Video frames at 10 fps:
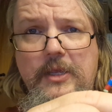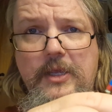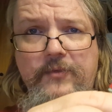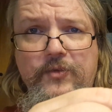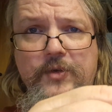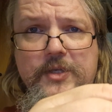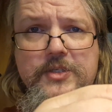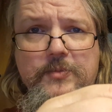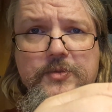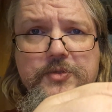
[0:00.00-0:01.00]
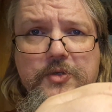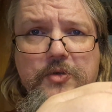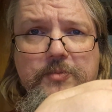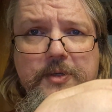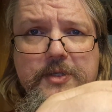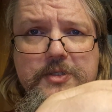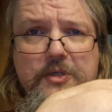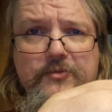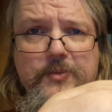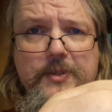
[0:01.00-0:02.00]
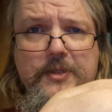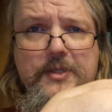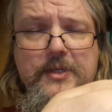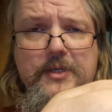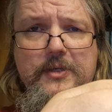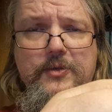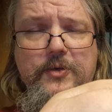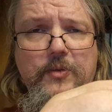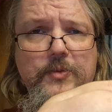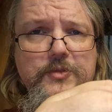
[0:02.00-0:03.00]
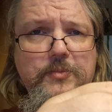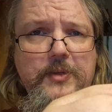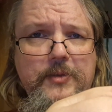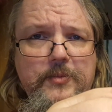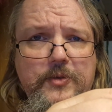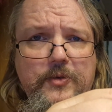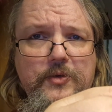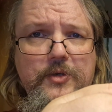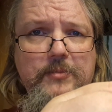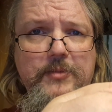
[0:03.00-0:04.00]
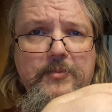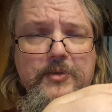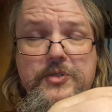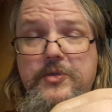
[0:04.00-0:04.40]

if you need someone to go and play disc golf with, and you don't want to play with your own club members,